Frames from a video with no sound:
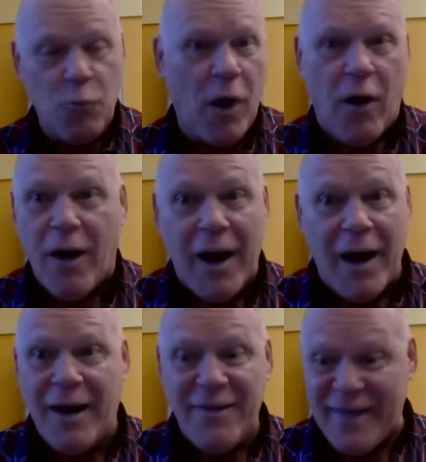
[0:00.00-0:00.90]
Well,
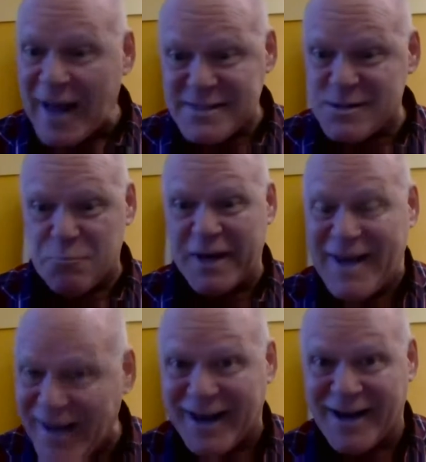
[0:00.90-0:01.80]
that's the
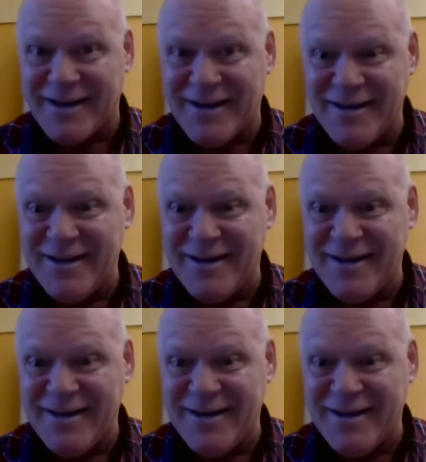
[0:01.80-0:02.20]
beginning.